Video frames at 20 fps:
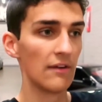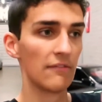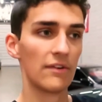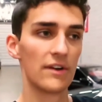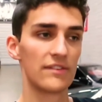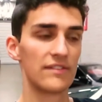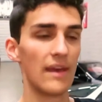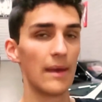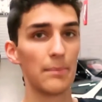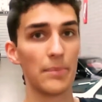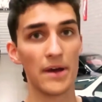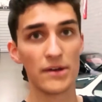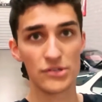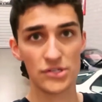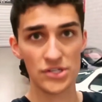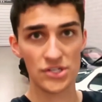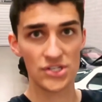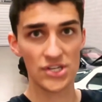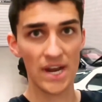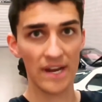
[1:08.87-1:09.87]
For example, I
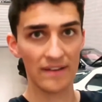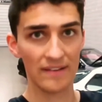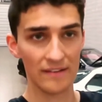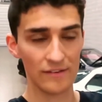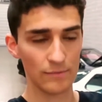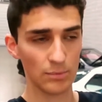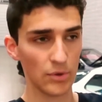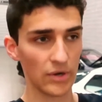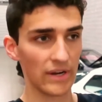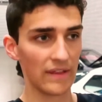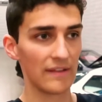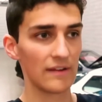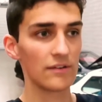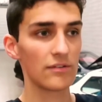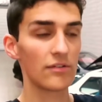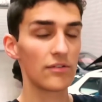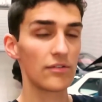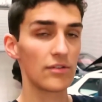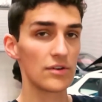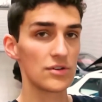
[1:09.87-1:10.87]
was just checking this morning,
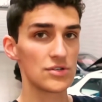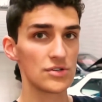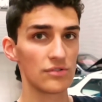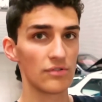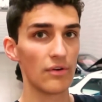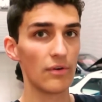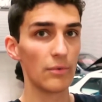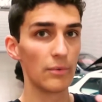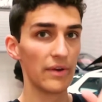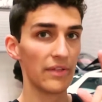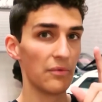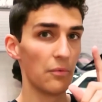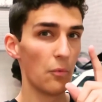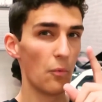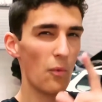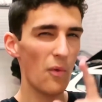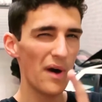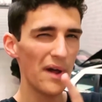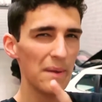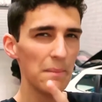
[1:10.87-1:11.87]
there's a search result with
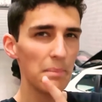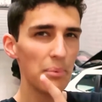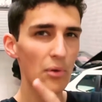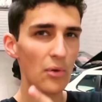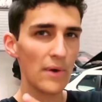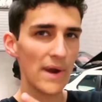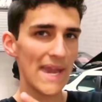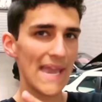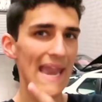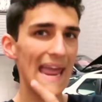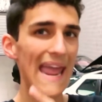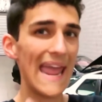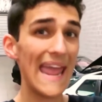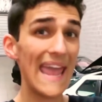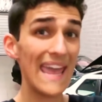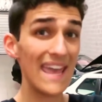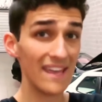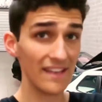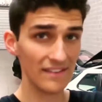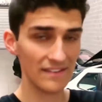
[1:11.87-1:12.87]

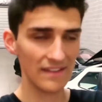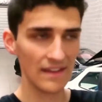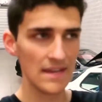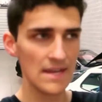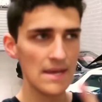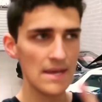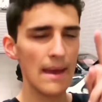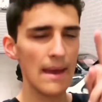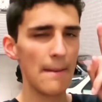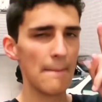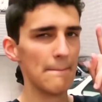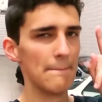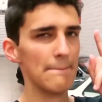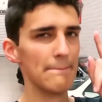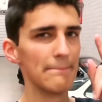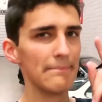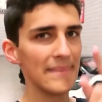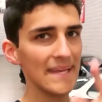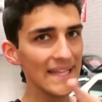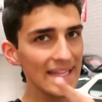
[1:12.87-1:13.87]
1.8
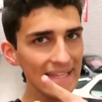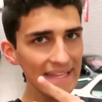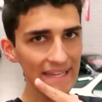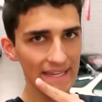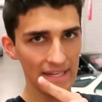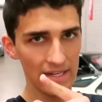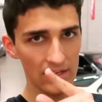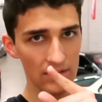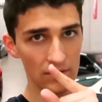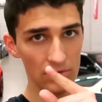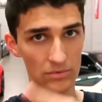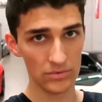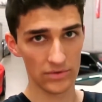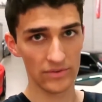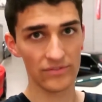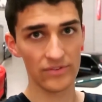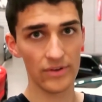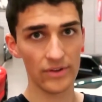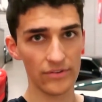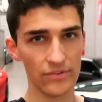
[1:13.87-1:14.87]
million
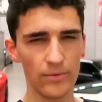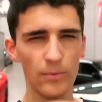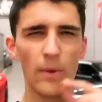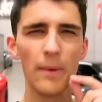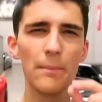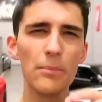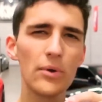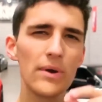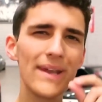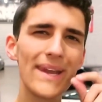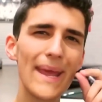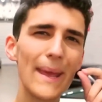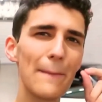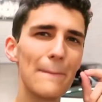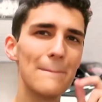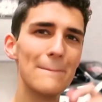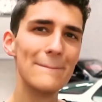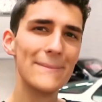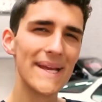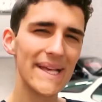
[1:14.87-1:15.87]
results, 1.8
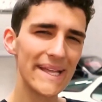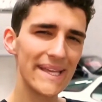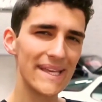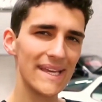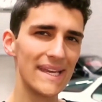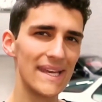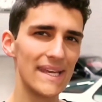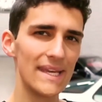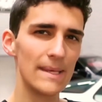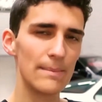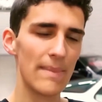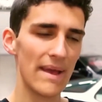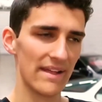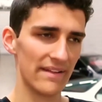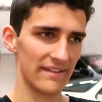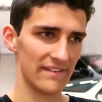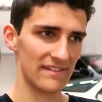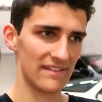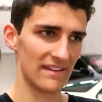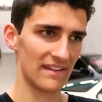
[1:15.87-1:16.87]
million eBay
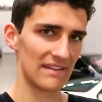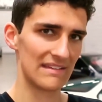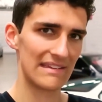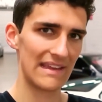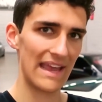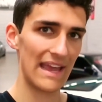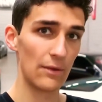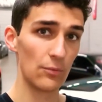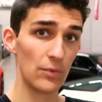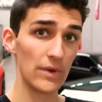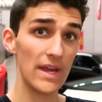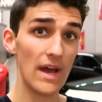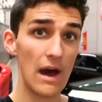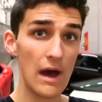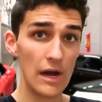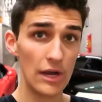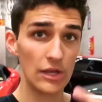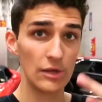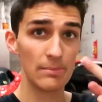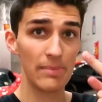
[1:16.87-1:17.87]
listings, and we
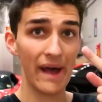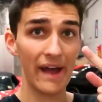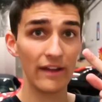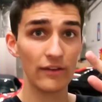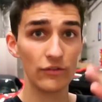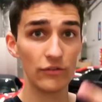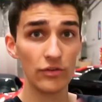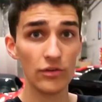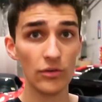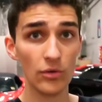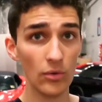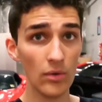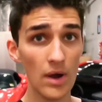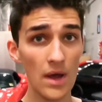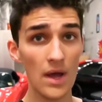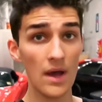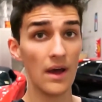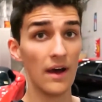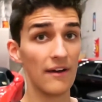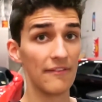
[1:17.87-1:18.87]
occupy 2
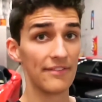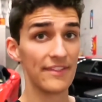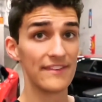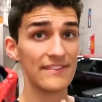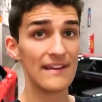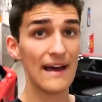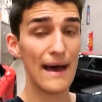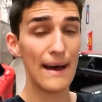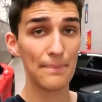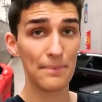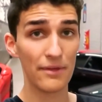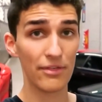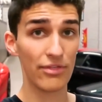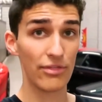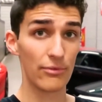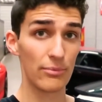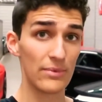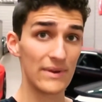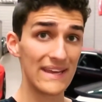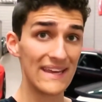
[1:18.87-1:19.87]
of the
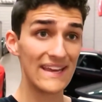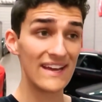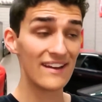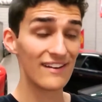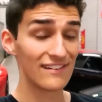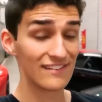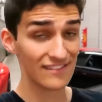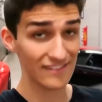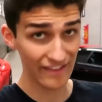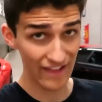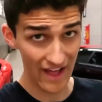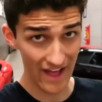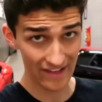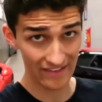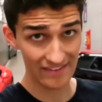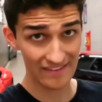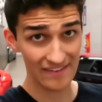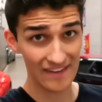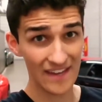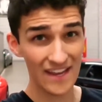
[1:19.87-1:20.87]
top 3
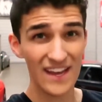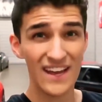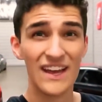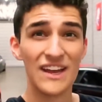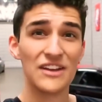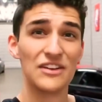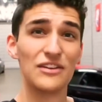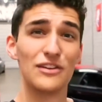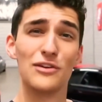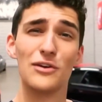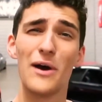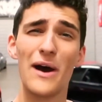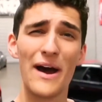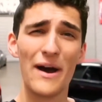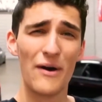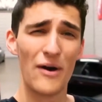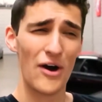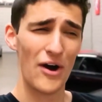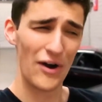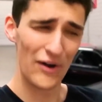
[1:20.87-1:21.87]
slots. Do you know
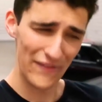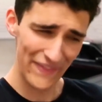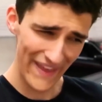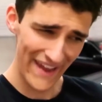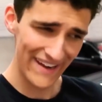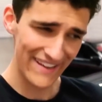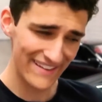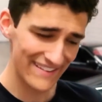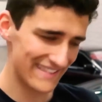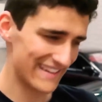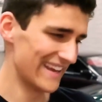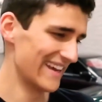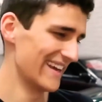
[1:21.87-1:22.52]
how hard that is?